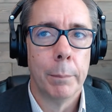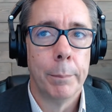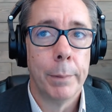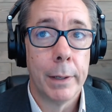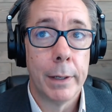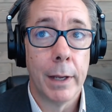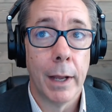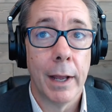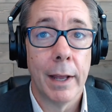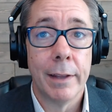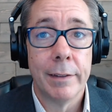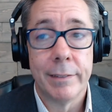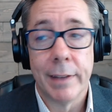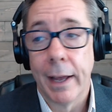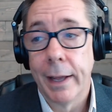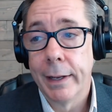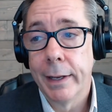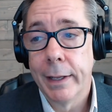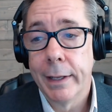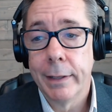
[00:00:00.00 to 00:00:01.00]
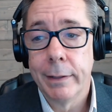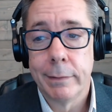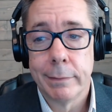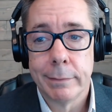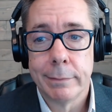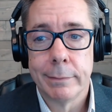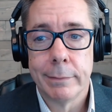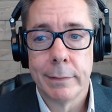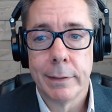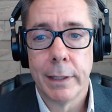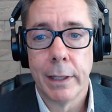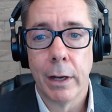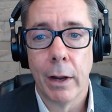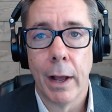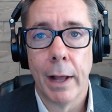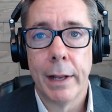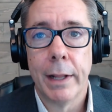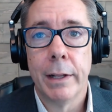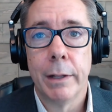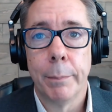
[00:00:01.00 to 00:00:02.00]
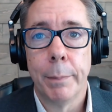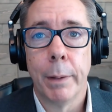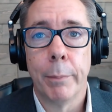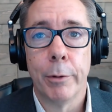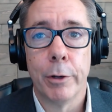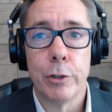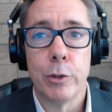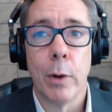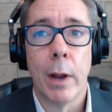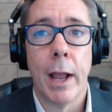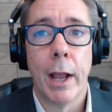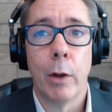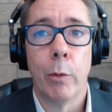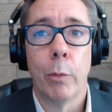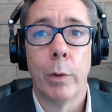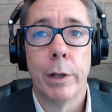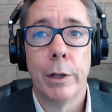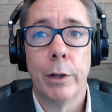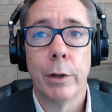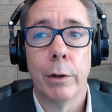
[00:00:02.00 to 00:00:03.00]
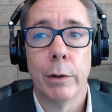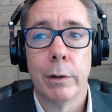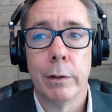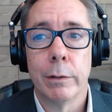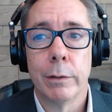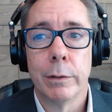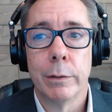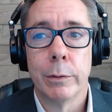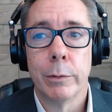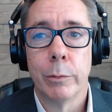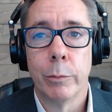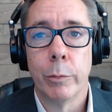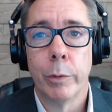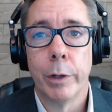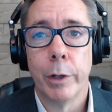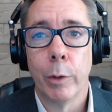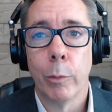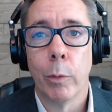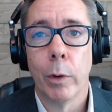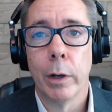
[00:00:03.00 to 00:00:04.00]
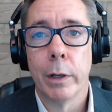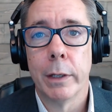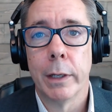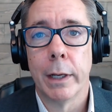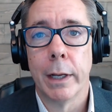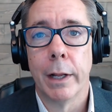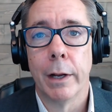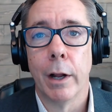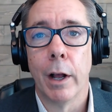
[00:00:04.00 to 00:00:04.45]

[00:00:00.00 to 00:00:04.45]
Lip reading: because I need to be able to track when you're working.